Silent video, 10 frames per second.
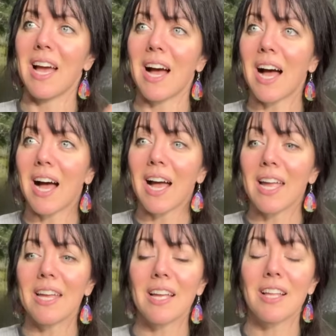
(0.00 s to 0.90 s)

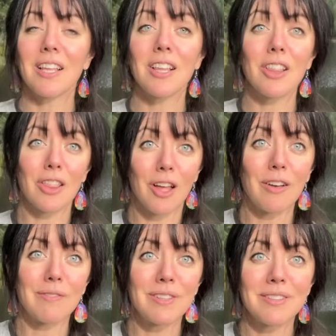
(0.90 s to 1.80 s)
I
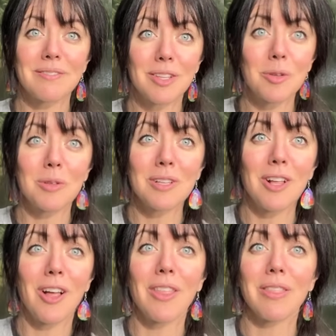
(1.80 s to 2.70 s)
love the Kula
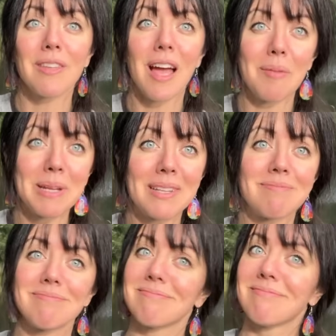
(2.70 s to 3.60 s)
Cloth. I mean,
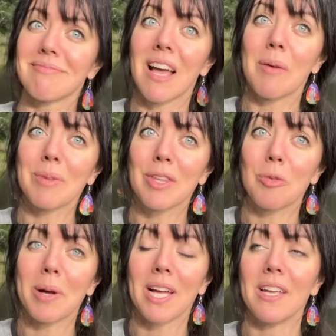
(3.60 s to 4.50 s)
I'm a little
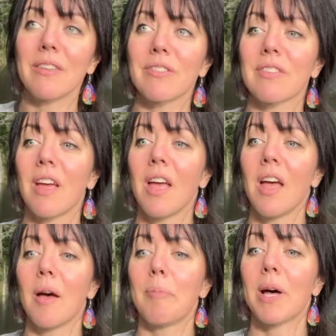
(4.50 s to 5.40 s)
biased,
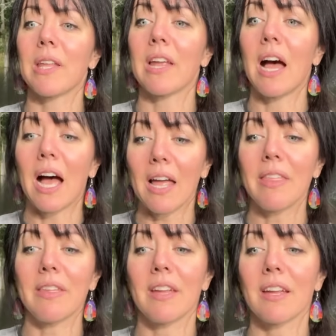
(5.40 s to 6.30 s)
but I
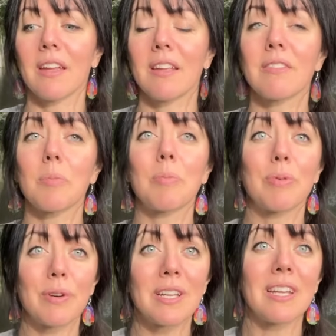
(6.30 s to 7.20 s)
think it's a
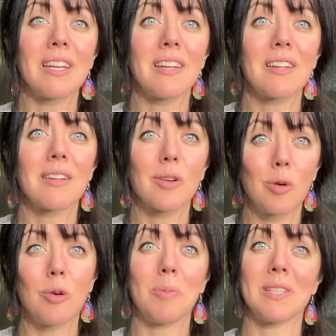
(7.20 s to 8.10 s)
pretty
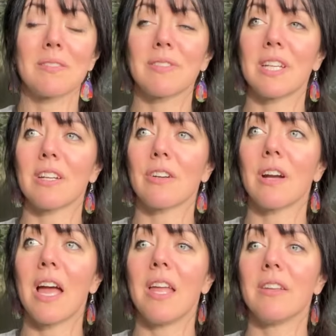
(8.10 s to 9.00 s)
cool piece of gear,
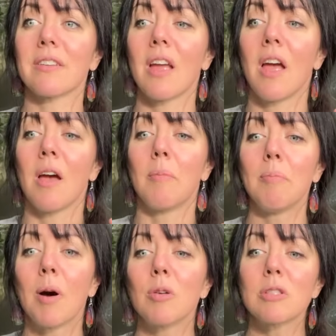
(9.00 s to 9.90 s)
and
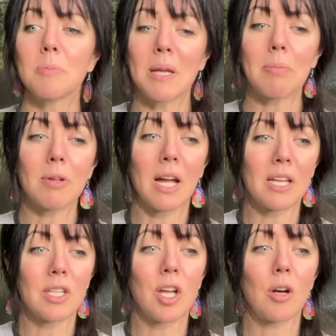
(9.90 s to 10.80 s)
most people I
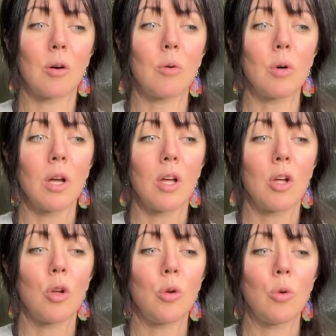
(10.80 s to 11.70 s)
know
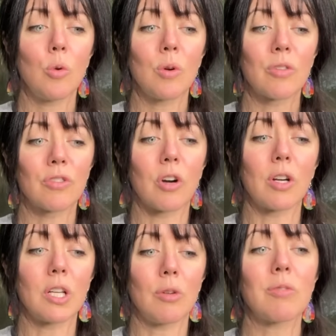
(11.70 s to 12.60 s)
who
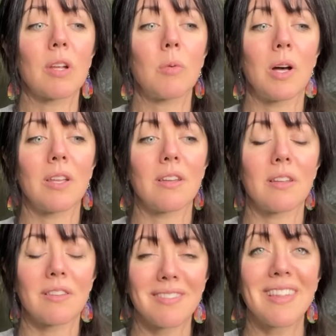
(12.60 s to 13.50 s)
start using one
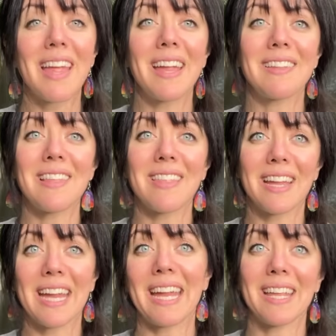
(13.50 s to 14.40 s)
say that they
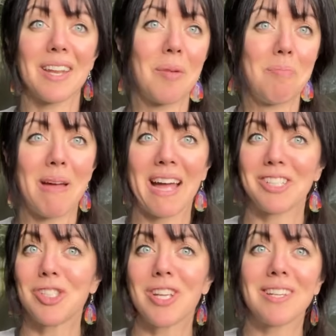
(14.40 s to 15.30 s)
can't
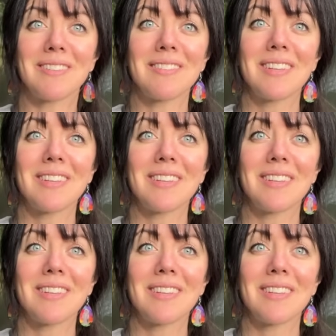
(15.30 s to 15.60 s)
imagine